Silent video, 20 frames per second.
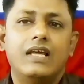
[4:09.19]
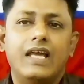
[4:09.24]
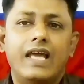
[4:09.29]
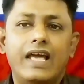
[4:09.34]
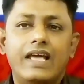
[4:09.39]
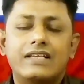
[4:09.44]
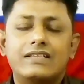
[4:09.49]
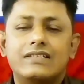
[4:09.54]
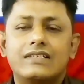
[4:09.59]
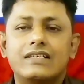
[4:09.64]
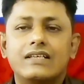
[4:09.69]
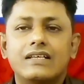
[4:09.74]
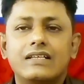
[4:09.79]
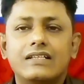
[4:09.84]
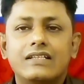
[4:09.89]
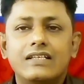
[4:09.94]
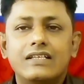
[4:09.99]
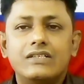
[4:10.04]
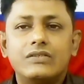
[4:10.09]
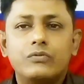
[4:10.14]
as
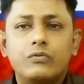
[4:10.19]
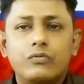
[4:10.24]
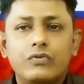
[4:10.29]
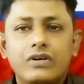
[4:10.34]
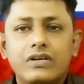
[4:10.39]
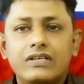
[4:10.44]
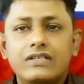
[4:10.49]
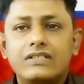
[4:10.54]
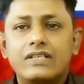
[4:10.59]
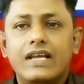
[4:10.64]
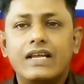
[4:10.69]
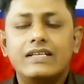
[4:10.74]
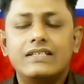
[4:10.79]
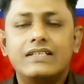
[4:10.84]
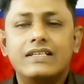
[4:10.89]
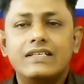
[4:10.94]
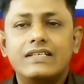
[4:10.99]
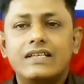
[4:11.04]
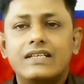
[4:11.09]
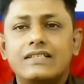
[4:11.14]
these words and
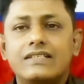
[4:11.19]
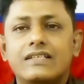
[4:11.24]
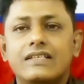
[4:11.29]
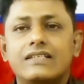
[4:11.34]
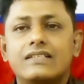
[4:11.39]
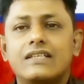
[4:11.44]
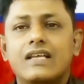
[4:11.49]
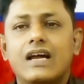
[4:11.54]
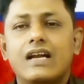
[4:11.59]
sentences